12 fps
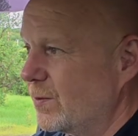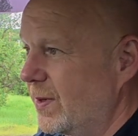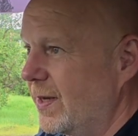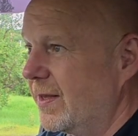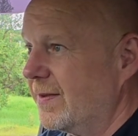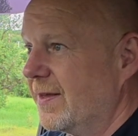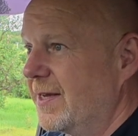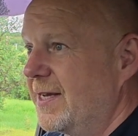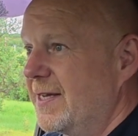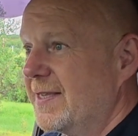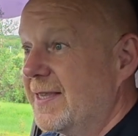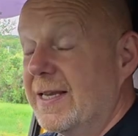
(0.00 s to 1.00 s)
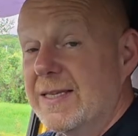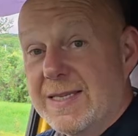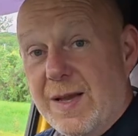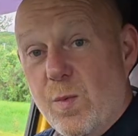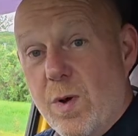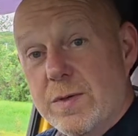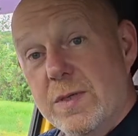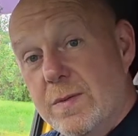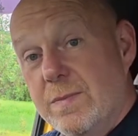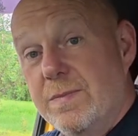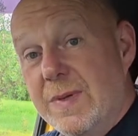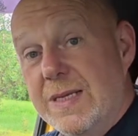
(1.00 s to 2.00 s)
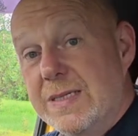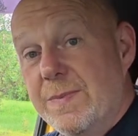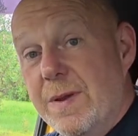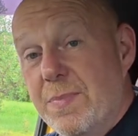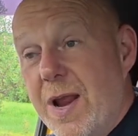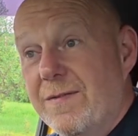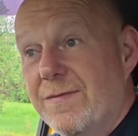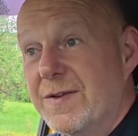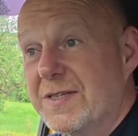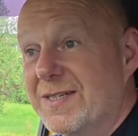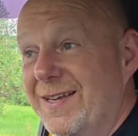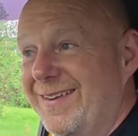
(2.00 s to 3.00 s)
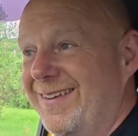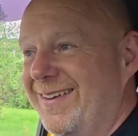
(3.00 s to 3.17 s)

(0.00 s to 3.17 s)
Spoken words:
with things that want me to be breakfast.